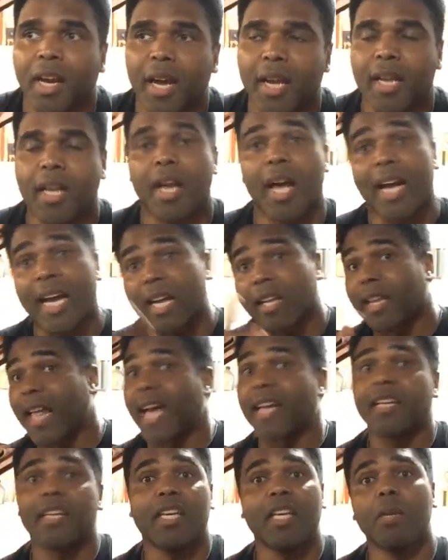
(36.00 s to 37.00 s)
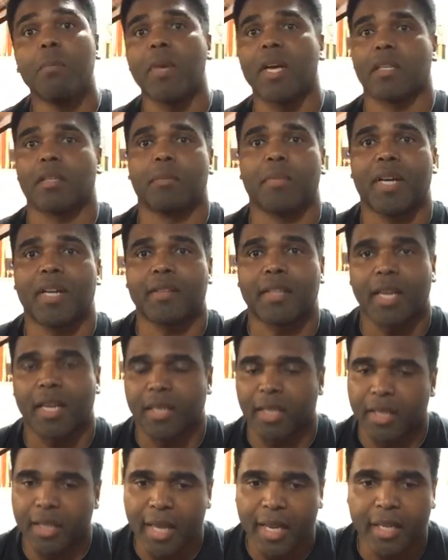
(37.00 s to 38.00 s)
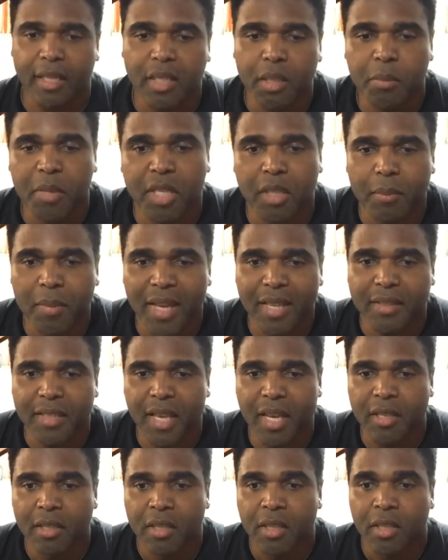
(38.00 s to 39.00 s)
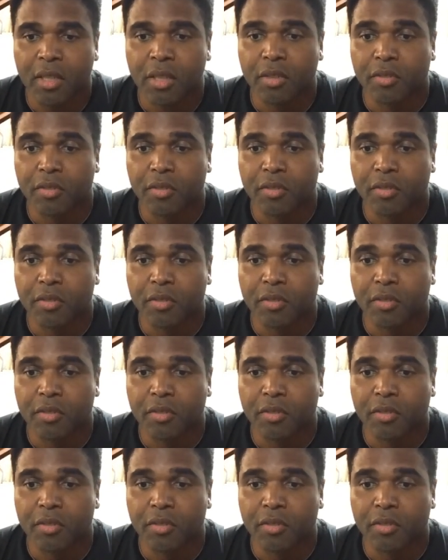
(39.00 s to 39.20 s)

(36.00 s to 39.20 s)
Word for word: I, I got a lot of email about that. I got a lot of email about that